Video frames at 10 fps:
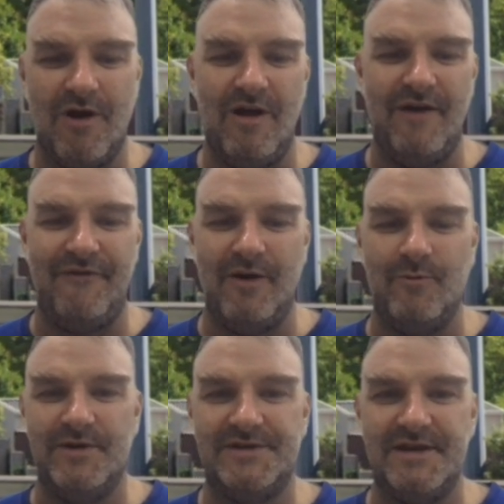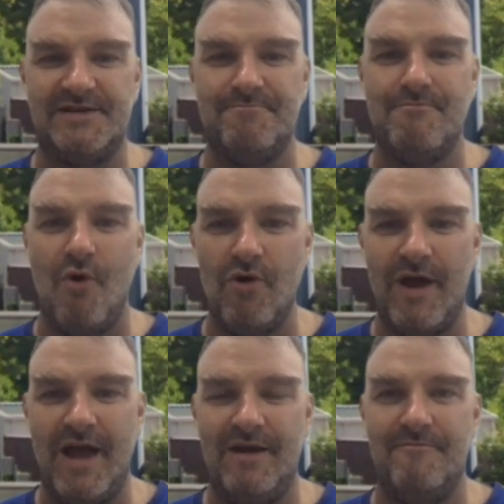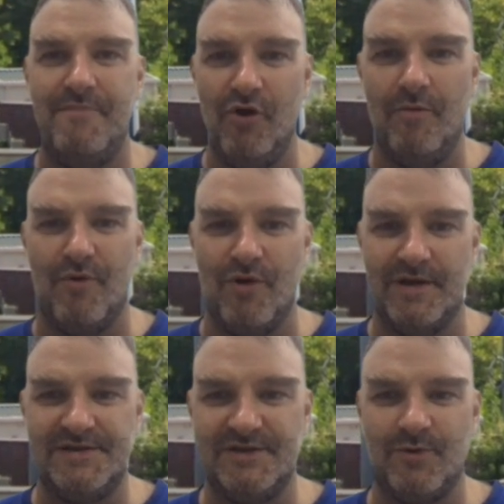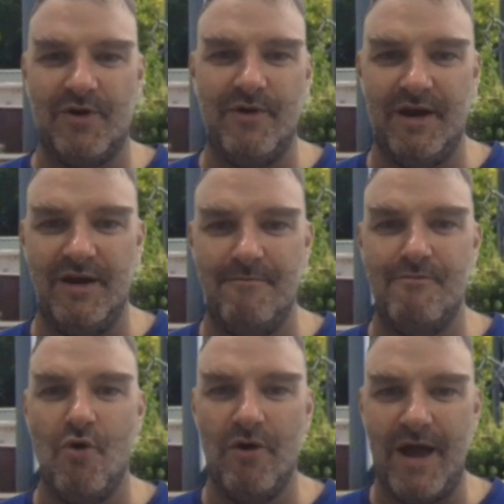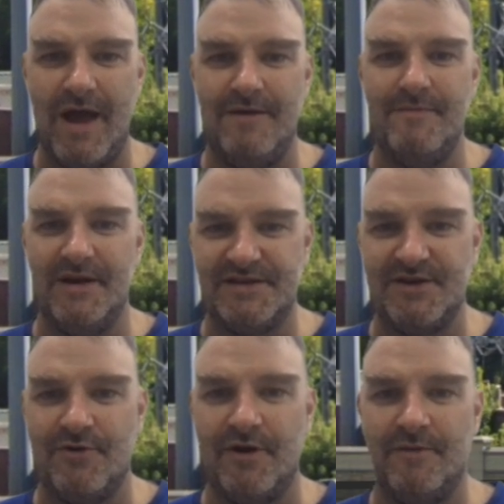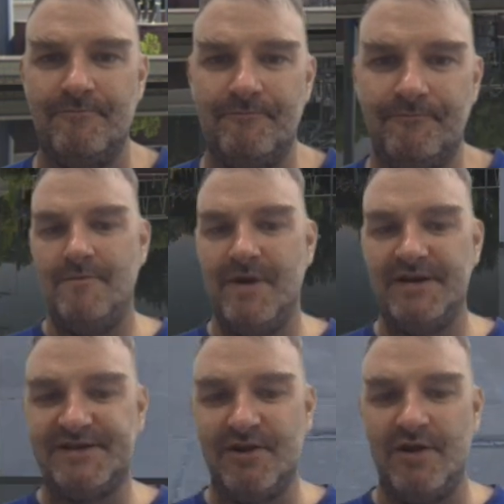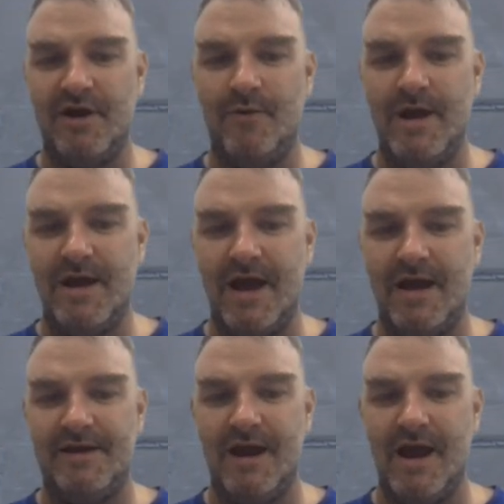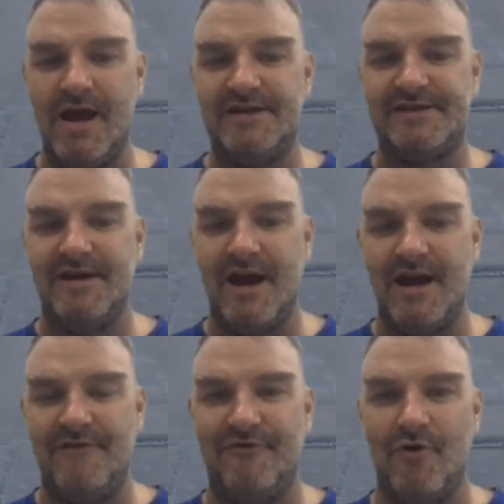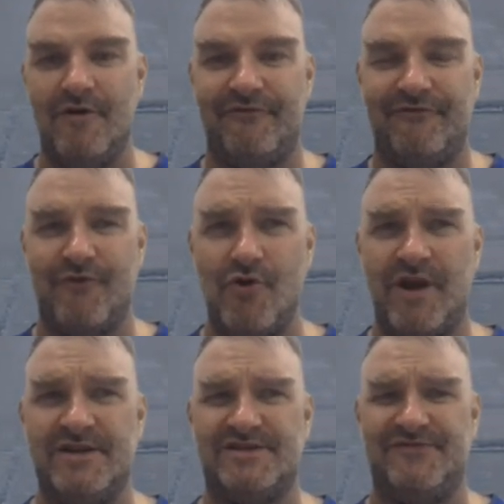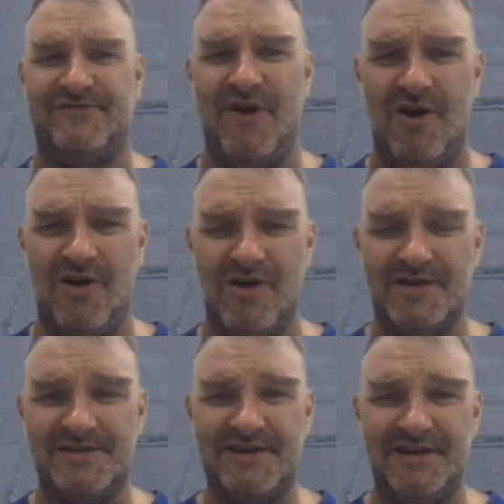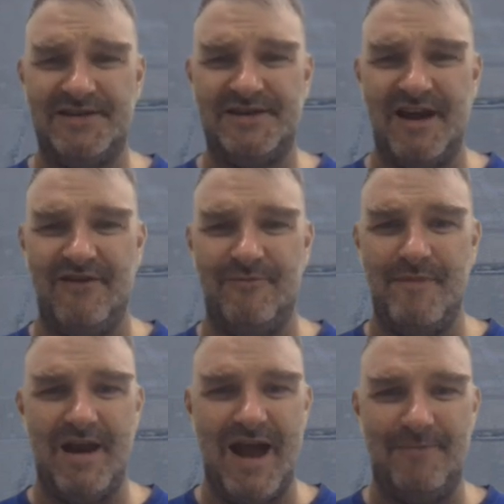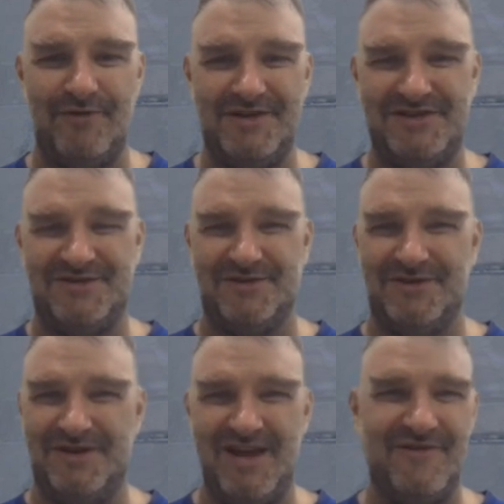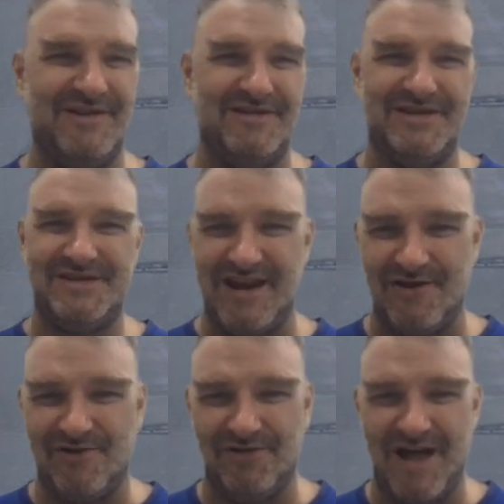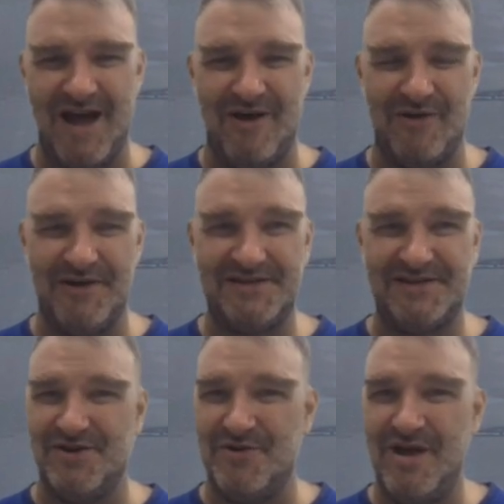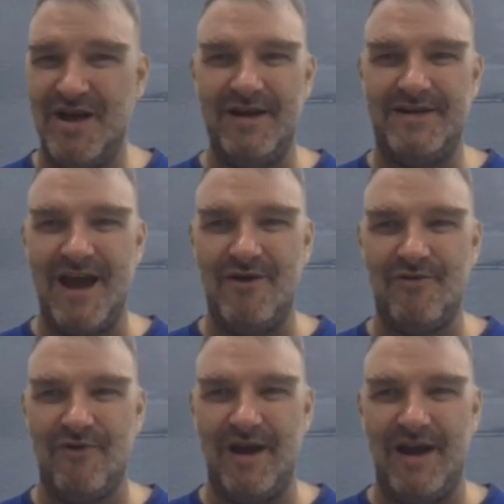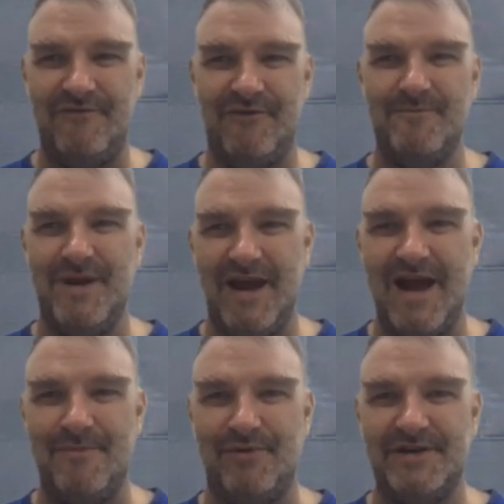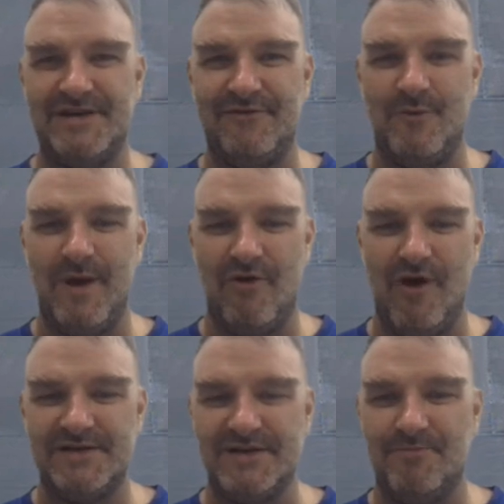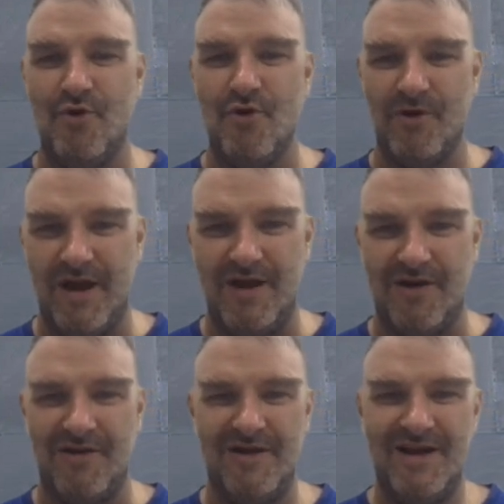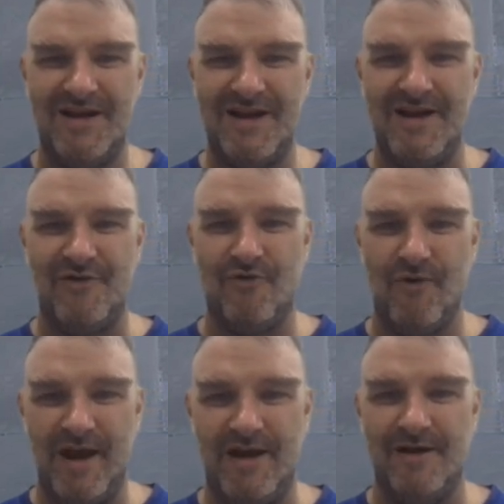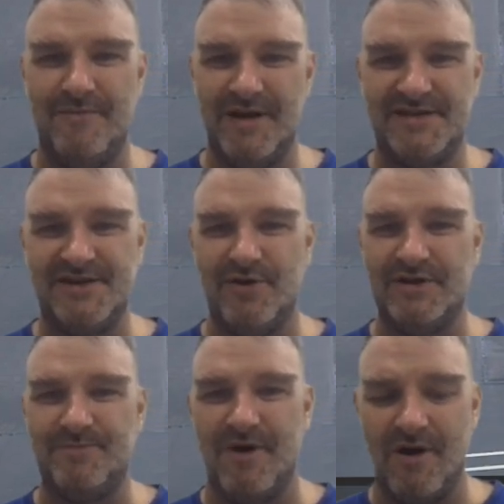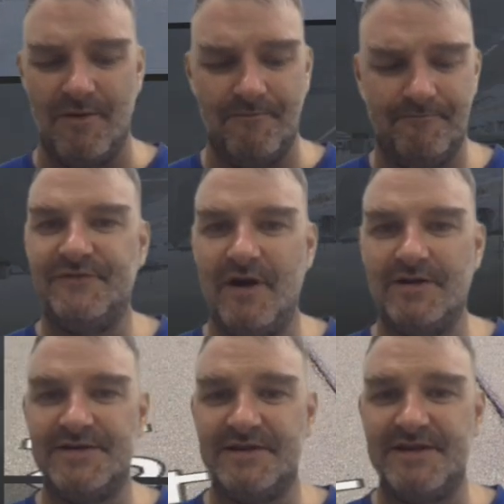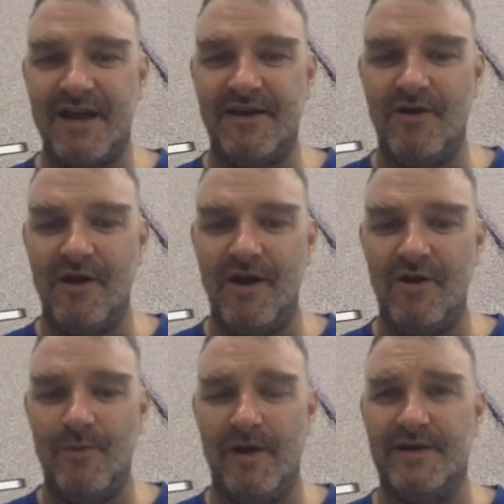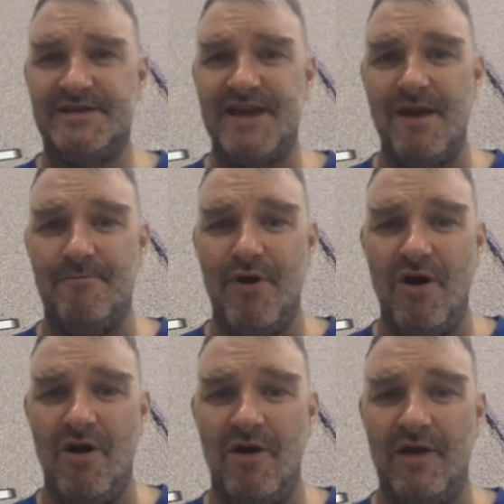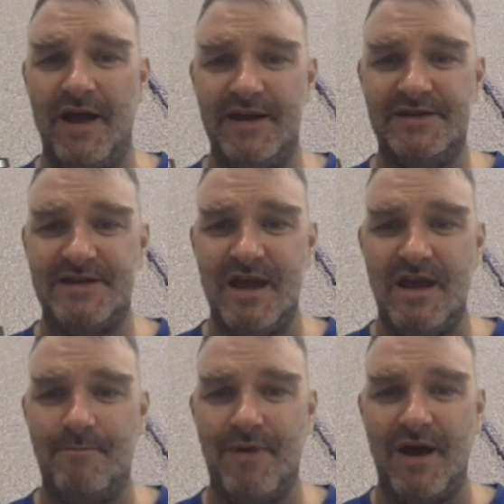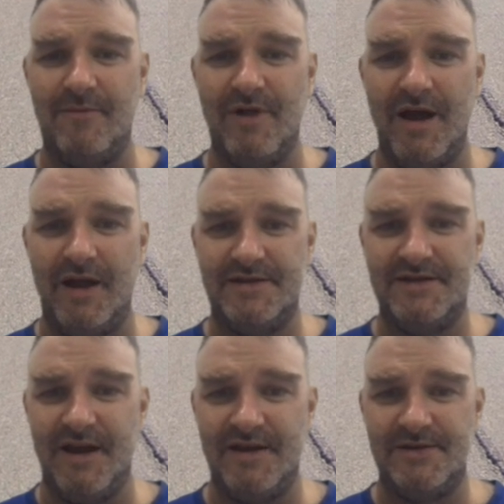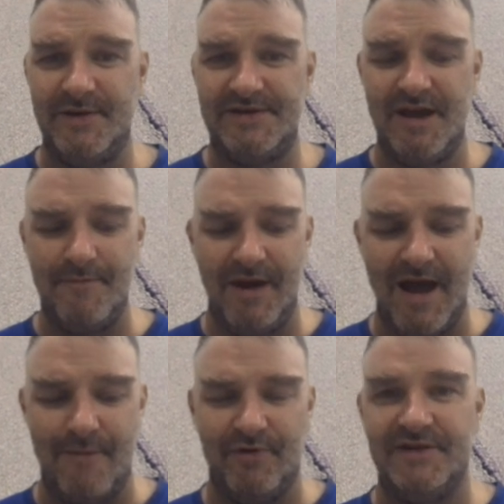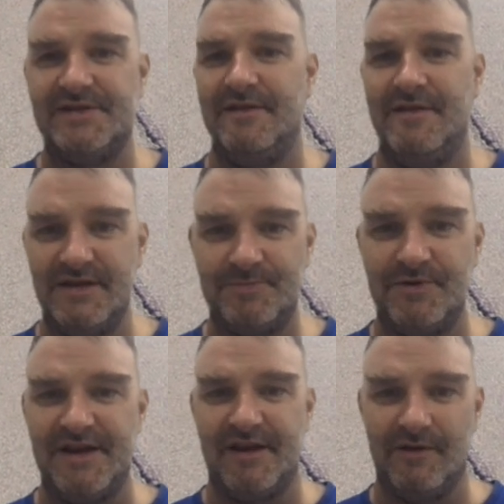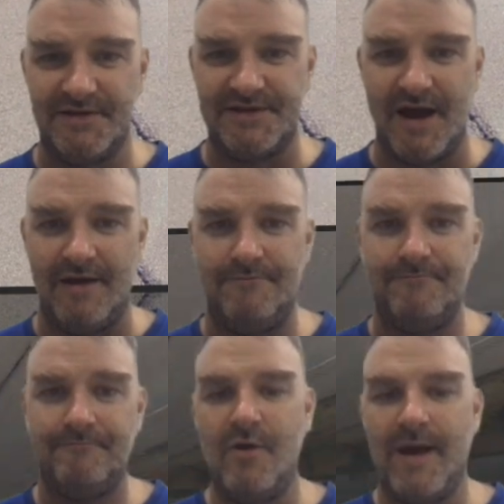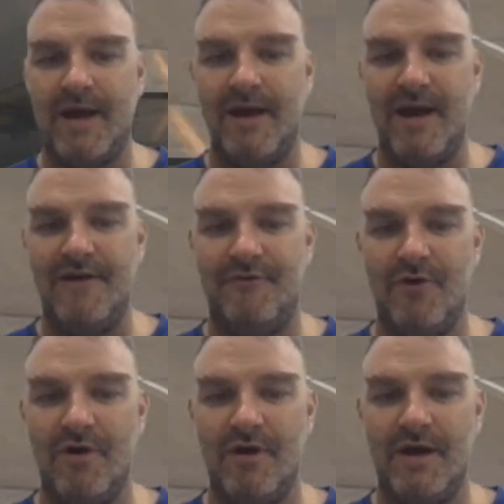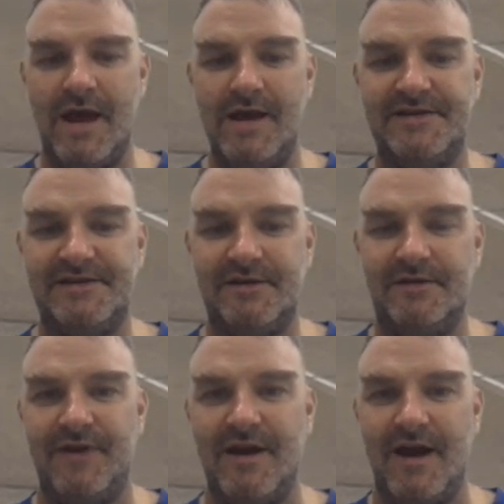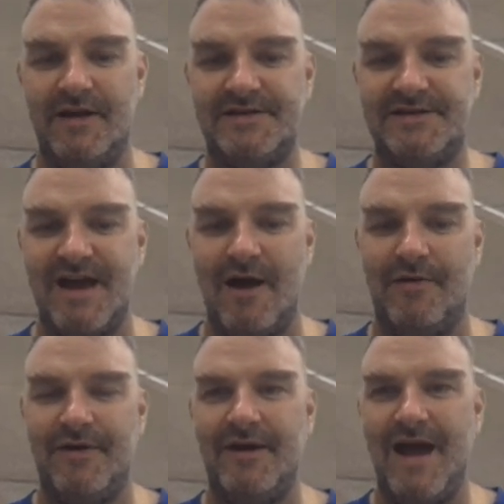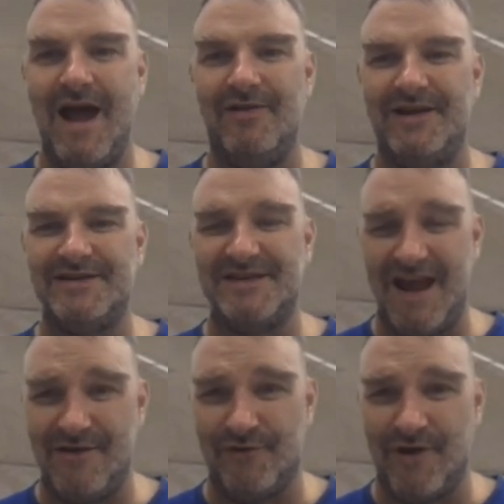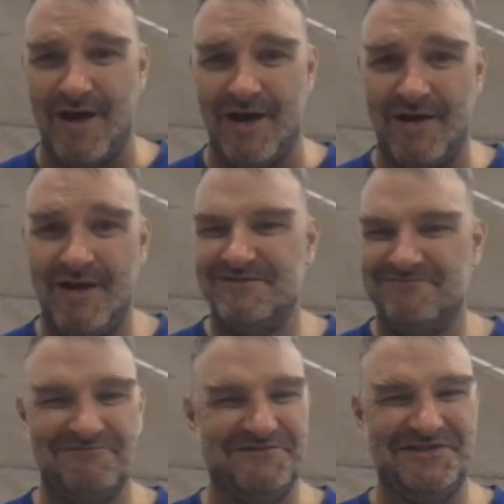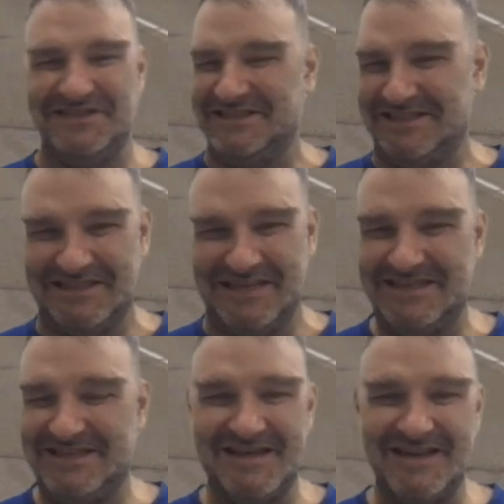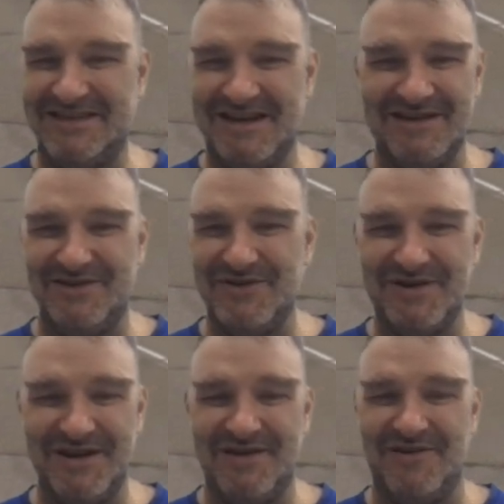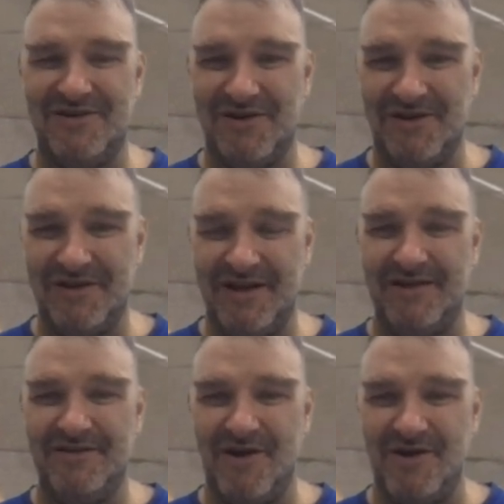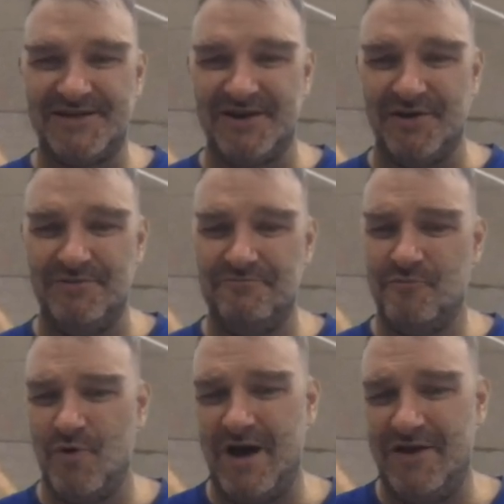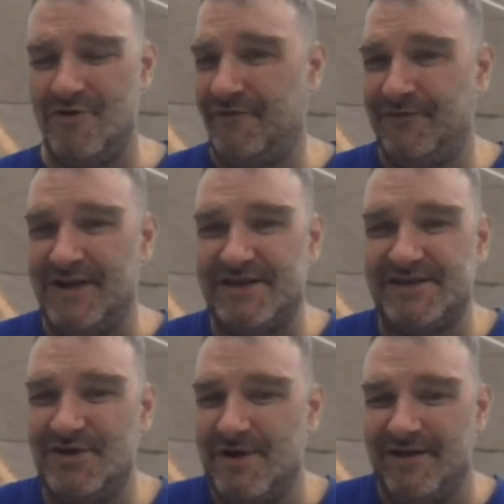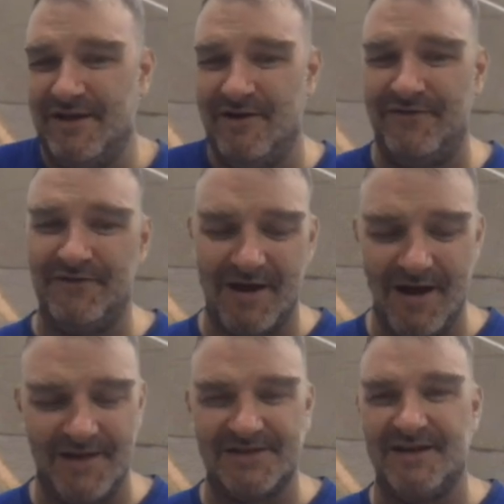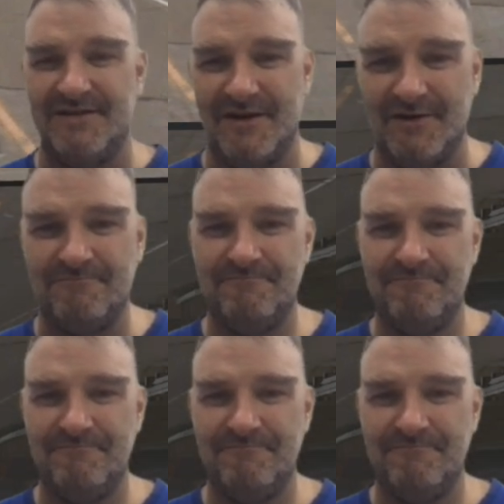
All I found was this Moorhead billboard, since we're going into Moorhead, Minnesota. And Minnesota, we get East 94 Fergus Falls instead of Minneapolis or even St. Cloud. So quite a downgrade from Minneapolis after we cross the border here. Not great on Minnesota's part. Fergus Falls is the secondary here, and we go to St. Paul as the bottom line city. So we skip Minneapolis on this particular sign. And here we get 94 East, 59 South, Alexandria. That's not good at all. And also, why no 52 on there? 59's on there.